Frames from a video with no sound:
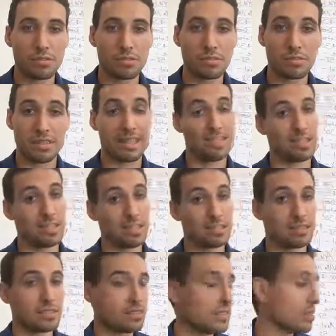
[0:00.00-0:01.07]
That
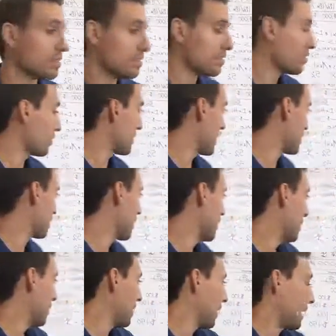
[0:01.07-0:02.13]
sucks. So that's
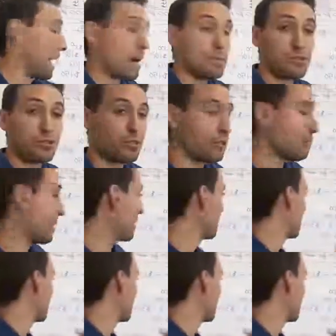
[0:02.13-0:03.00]
why I absolutely recommend